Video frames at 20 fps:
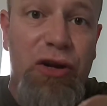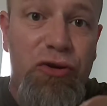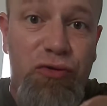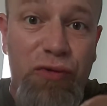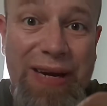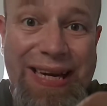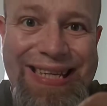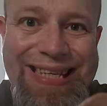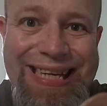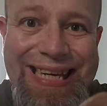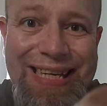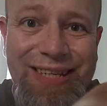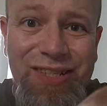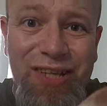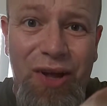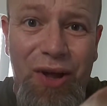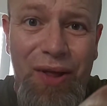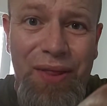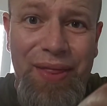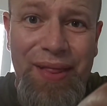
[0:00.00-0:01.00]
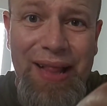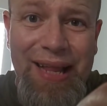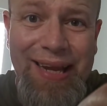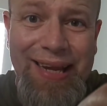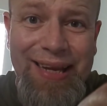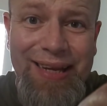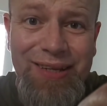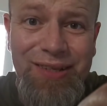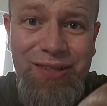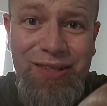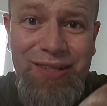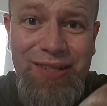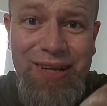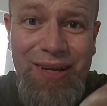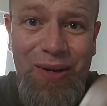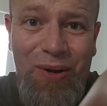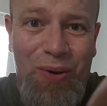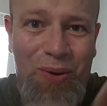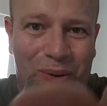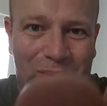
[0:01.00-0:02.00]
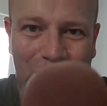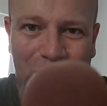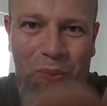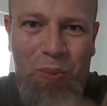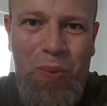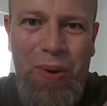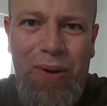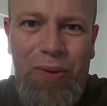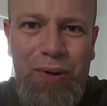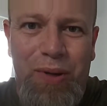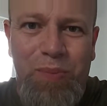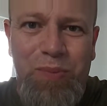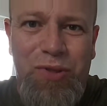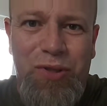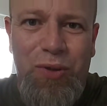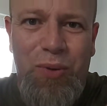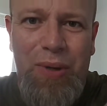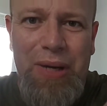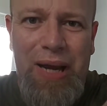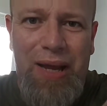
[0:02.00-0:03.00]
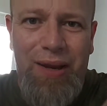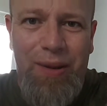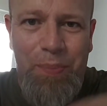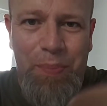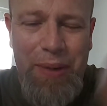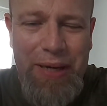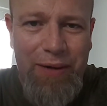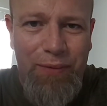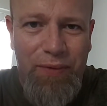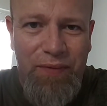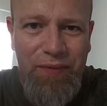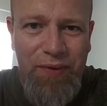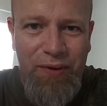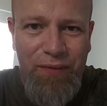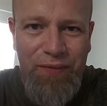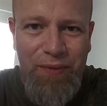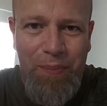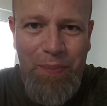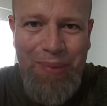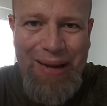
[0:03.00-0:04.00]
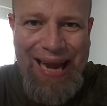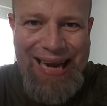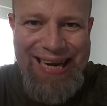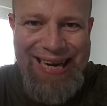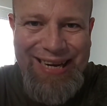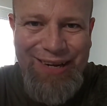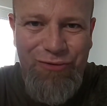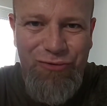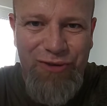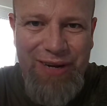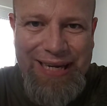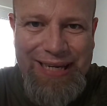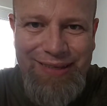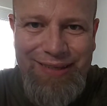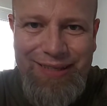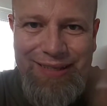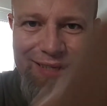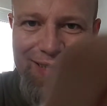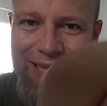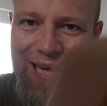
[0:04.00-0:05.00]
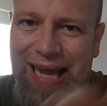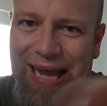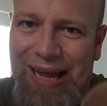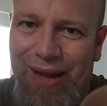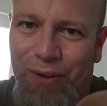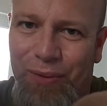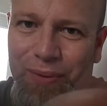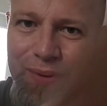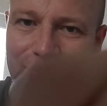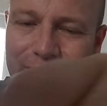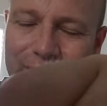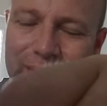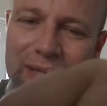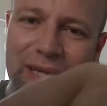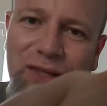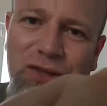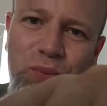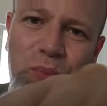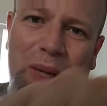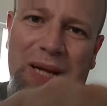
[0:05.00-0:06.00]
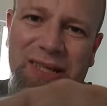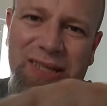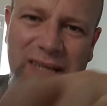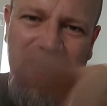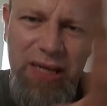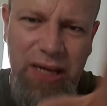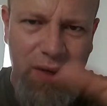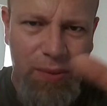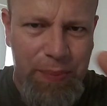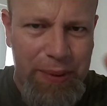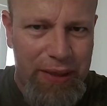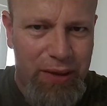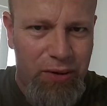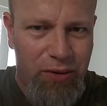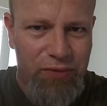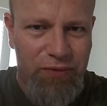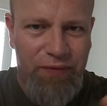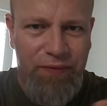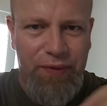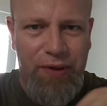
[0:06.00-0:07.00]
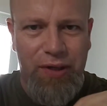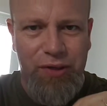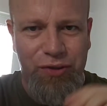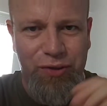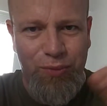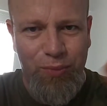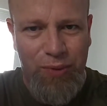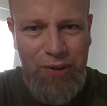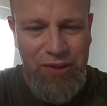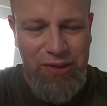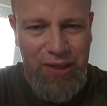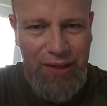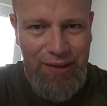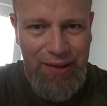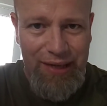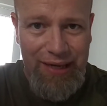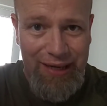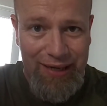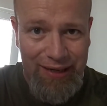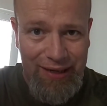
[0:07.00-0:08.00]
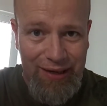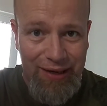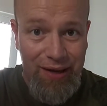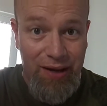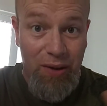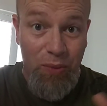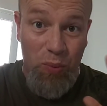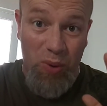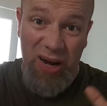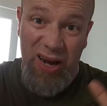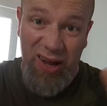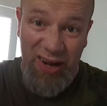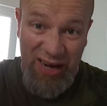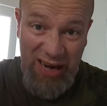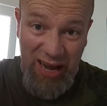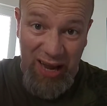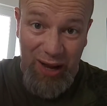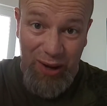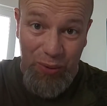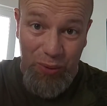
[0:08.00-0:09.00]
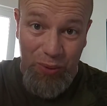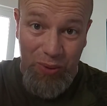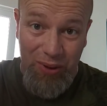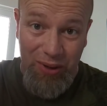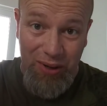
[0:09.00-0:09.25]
Greetings, Earthlings. Welcome to another beer review from Planet Greece. Now, this one's a little bit controversial because I think, well, I know.